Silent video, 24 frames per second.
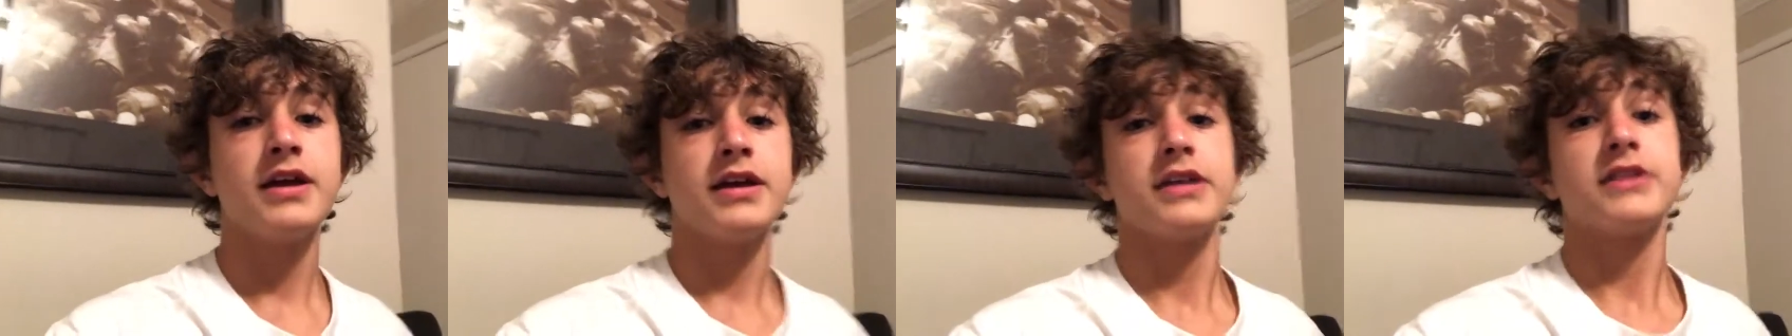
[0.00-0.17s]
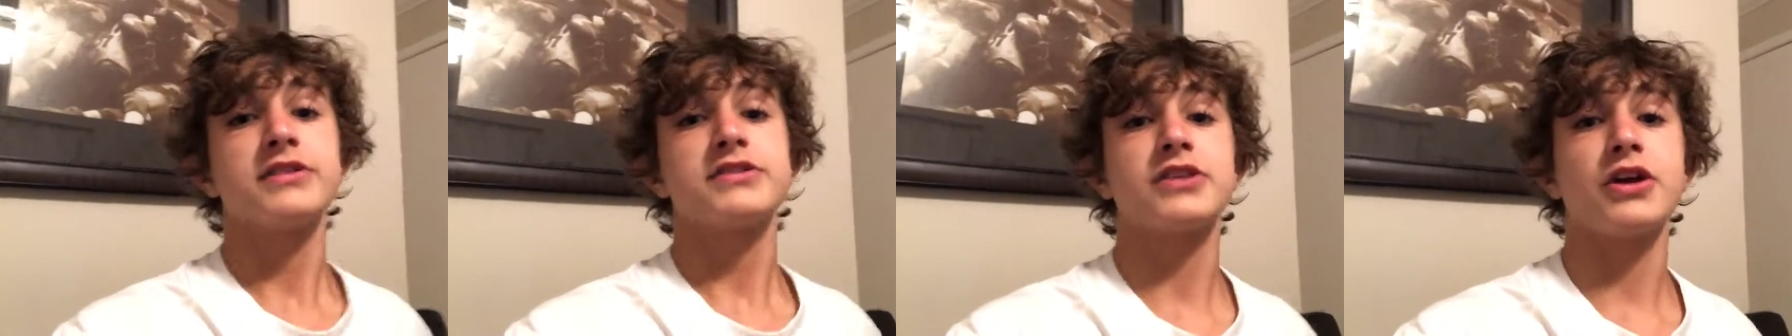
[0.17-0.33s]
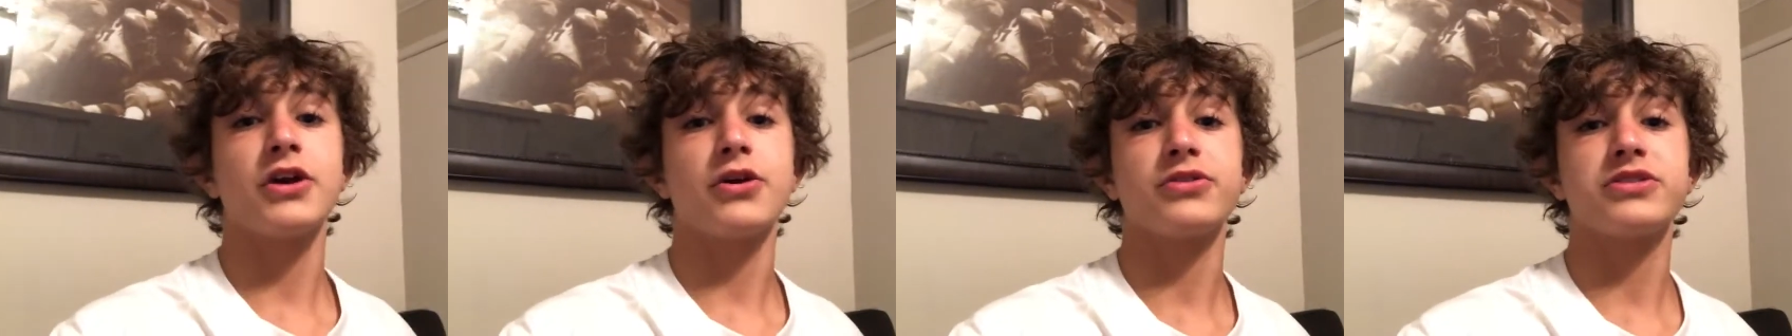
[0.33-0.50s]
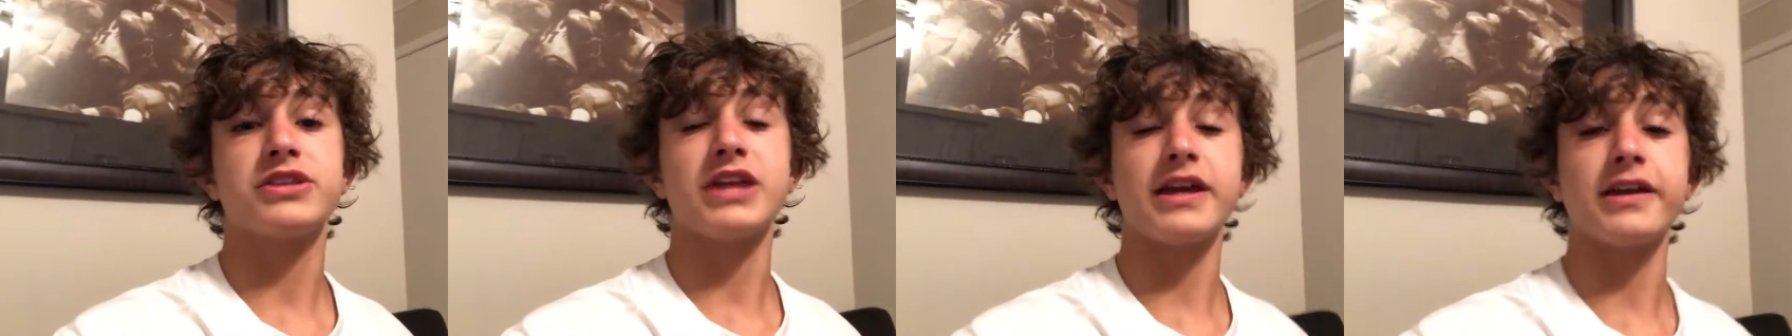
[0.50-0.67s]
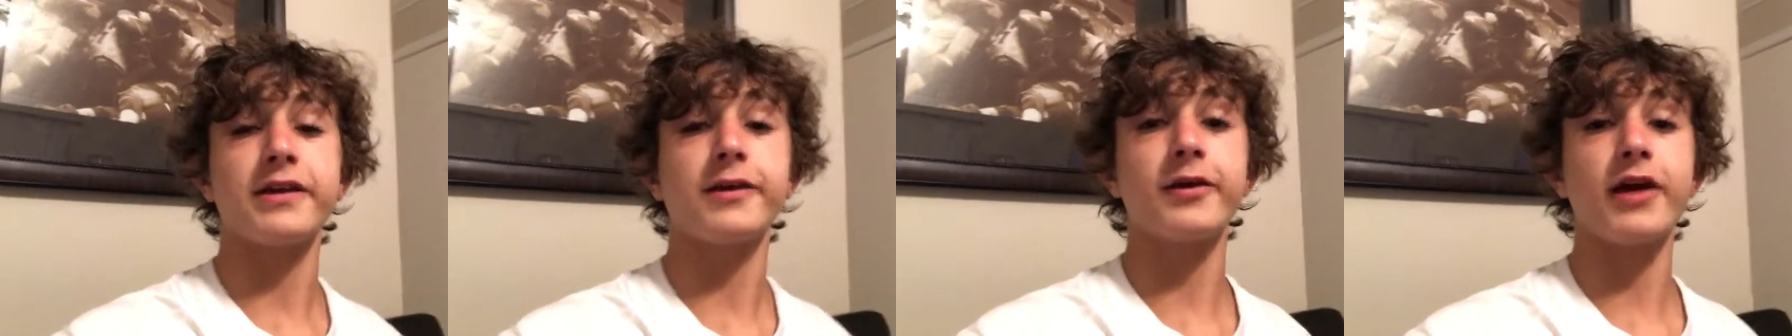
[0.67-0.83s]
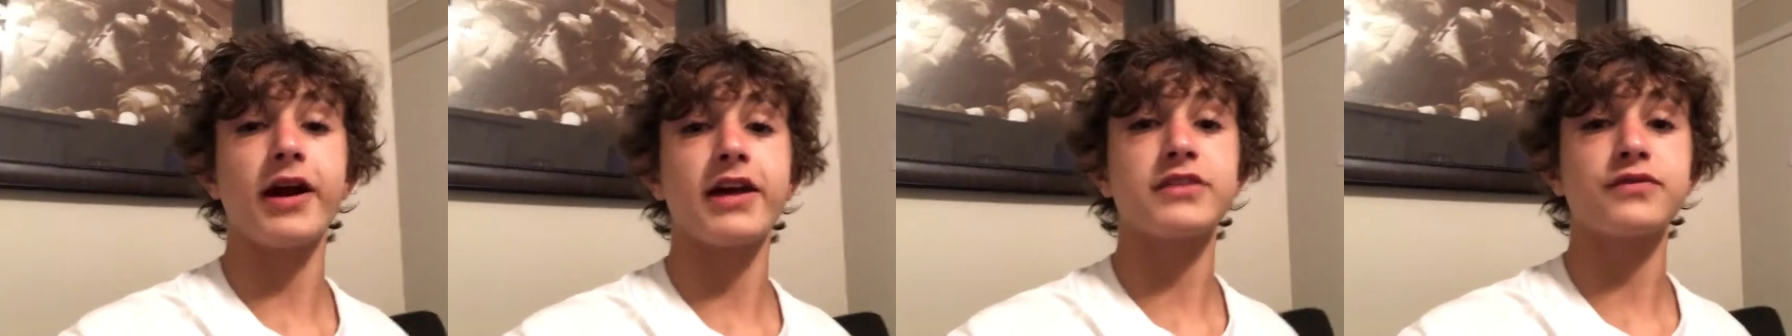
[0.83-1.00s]
So
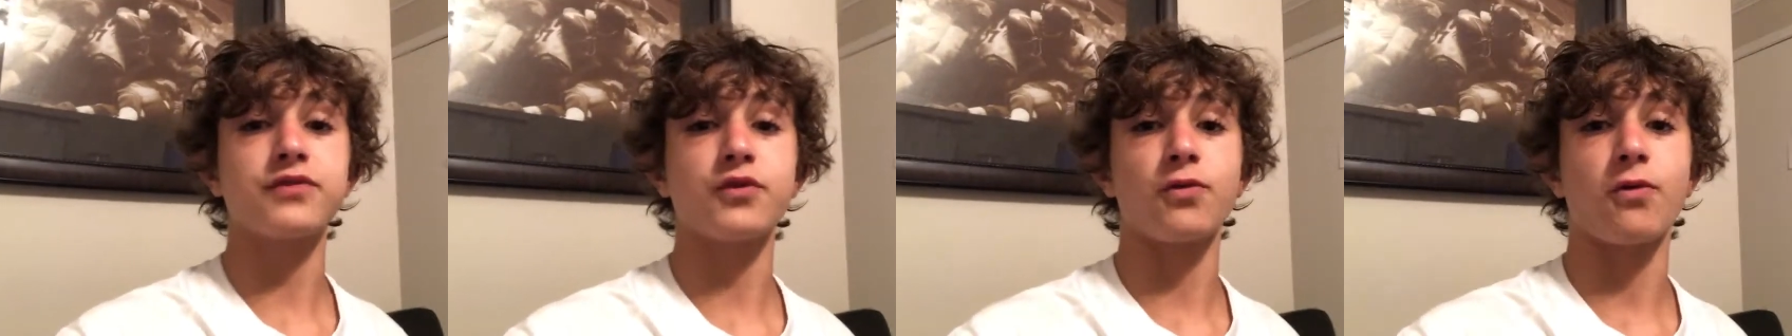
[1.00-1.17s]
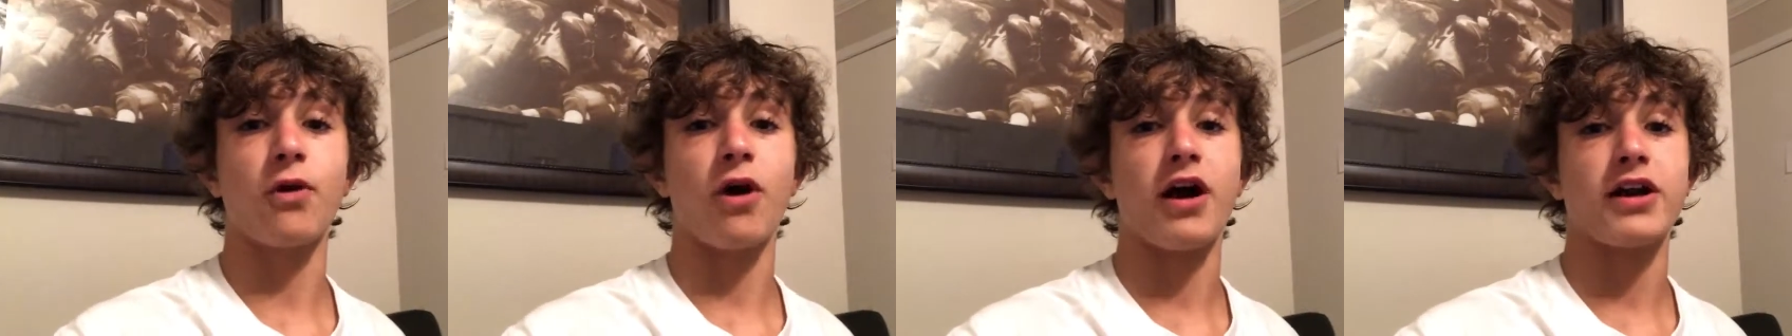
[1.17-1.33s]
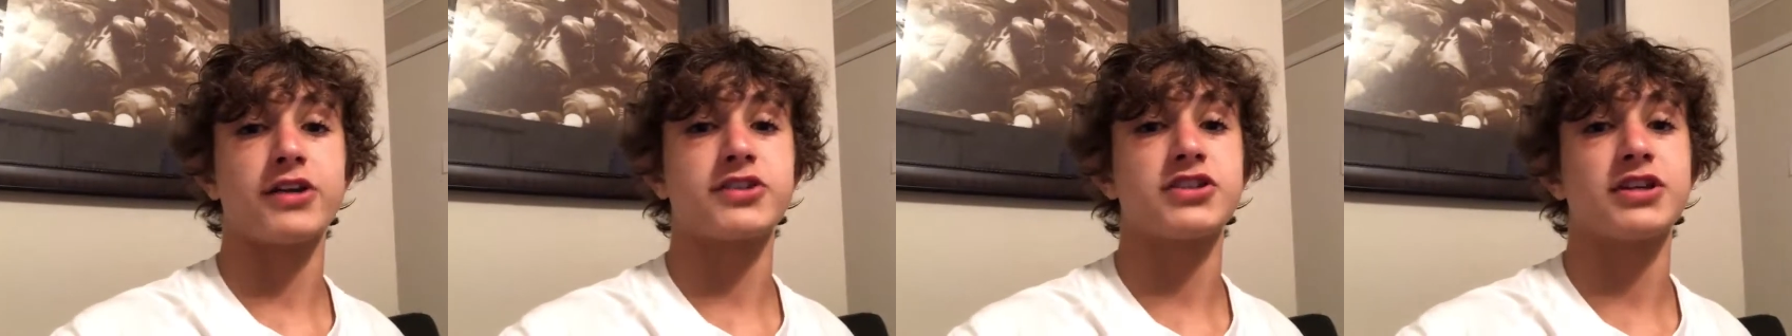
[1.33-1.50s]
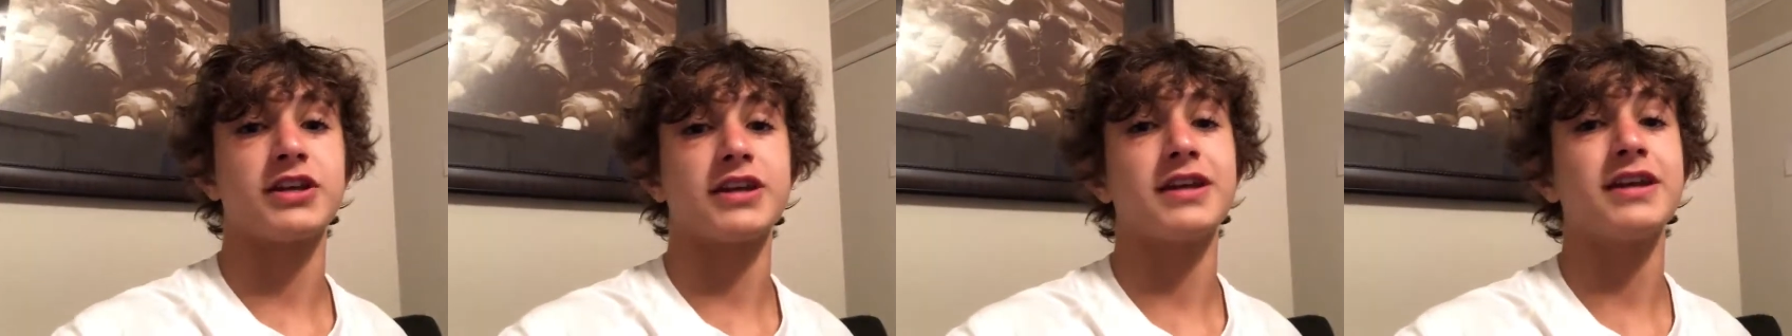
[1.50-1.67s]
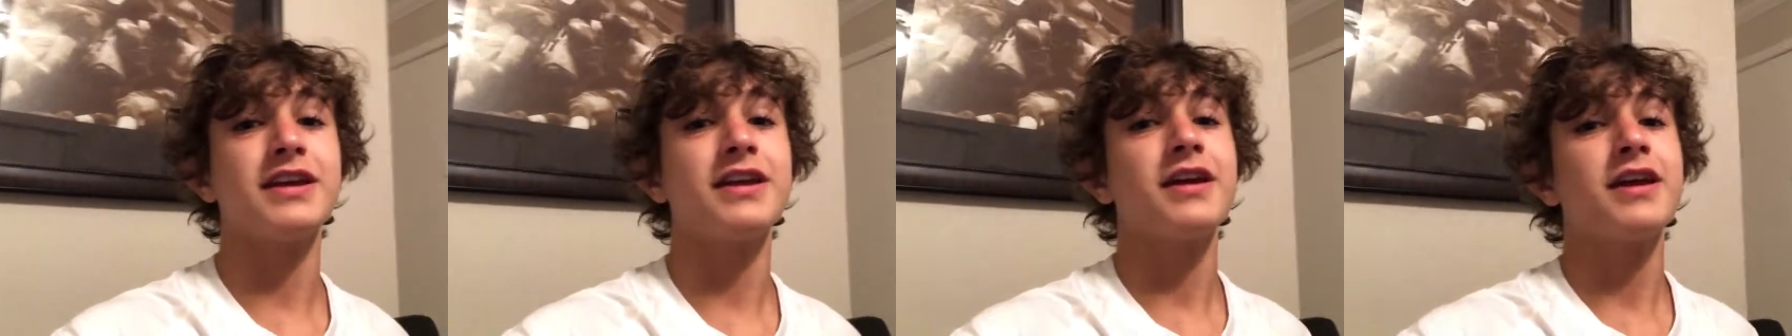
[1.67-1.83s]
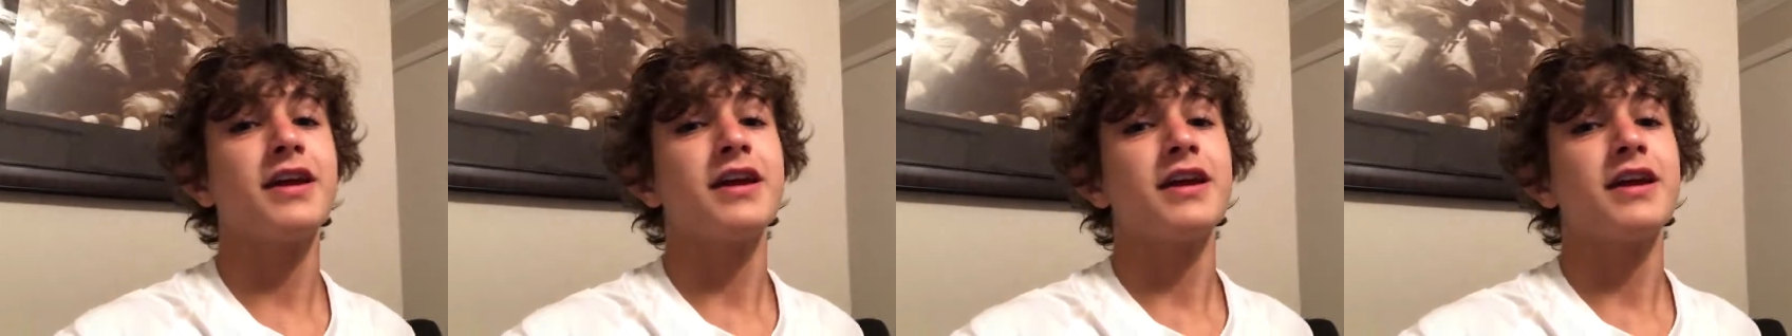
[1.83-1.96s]
thank you guys for watching. Thank